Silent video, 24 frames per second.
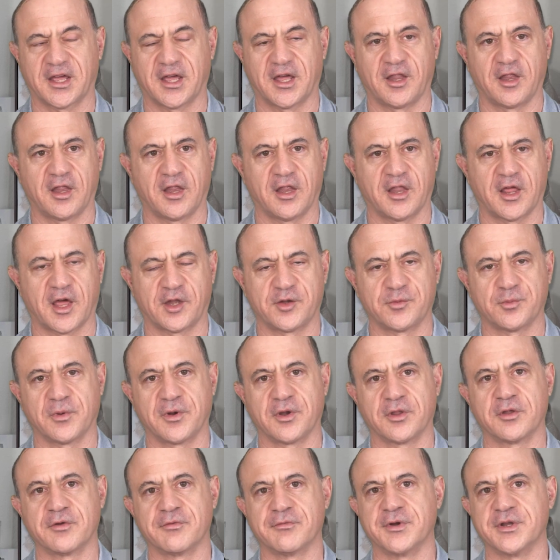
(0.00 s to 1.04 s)
And that's
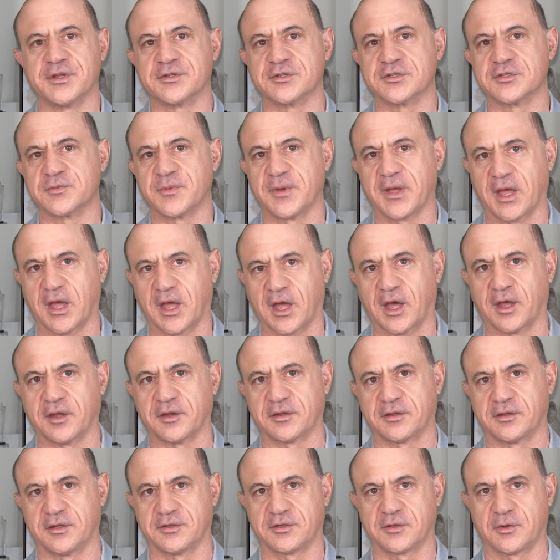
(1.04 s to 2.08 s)
one of the reasons we
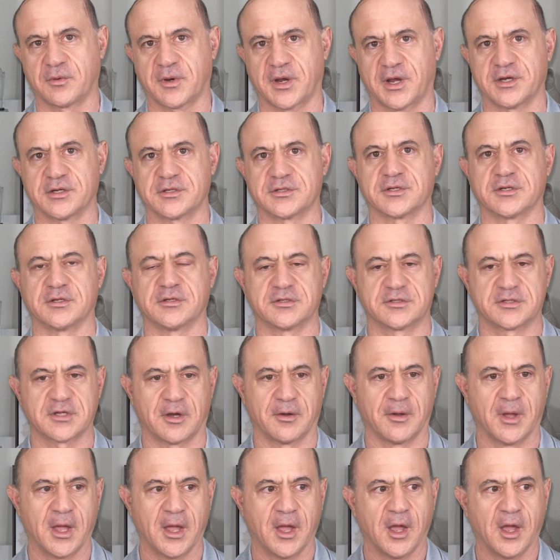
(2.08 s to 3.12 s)
ask this question. So